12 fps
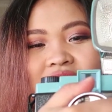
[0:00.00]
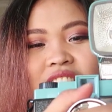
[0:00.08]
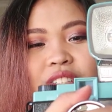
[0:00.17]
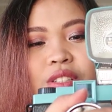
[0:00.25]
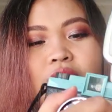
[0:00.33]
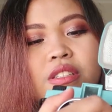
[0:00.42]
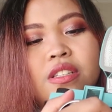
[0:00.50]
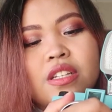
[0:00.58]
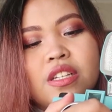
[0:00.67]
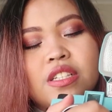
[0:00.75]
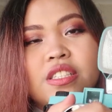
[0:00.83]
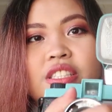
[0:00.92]
So
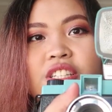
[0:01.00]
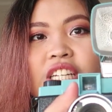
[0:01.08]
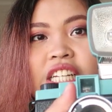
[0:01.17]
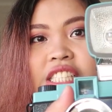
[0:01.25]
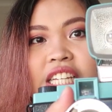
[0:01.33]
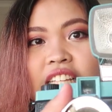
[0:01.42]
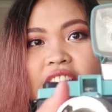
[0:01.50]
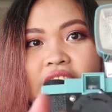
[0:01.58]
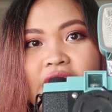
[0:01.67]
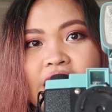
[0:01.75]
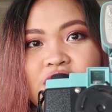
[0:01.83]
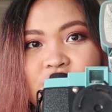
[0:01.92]
you can take the
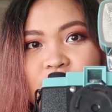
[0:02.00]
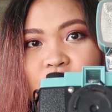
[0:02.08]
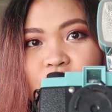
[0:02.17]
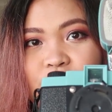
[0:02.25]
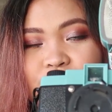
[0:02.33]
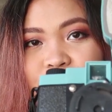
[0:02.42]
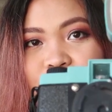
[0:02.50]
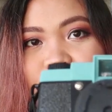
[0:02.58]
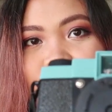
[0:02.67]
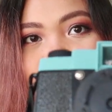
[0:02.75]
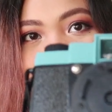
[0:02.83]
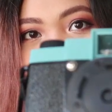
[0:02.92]
lens off
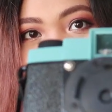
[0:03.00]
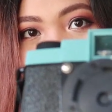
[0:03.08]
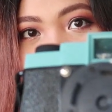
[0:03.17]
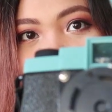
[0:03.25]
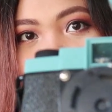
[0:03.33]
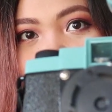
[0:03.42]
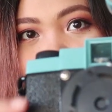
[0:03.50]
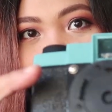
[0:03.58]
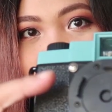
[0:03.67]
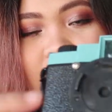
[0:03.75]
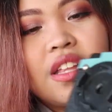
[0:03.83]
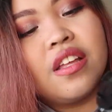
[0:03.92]

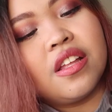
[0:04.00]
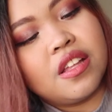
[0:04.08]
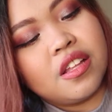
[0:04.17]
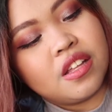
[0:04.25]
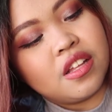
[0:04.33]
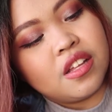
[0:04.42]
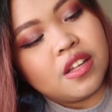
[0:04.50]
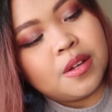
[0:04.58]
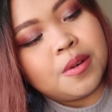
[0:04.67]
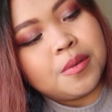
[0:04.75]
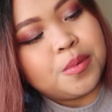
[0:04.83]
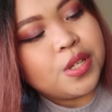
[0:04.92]
and
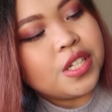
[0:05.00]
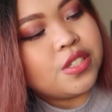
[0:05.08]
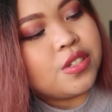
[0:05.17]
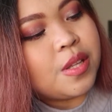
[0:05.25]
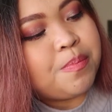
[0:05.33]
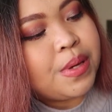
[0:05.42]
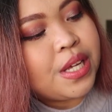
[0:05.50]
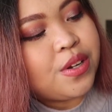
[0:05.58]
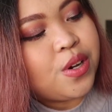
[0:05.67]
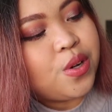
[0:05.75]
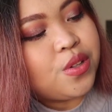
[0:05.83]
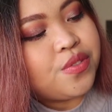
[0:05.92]
put it to the
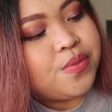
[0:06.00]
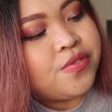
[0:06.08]
pinhole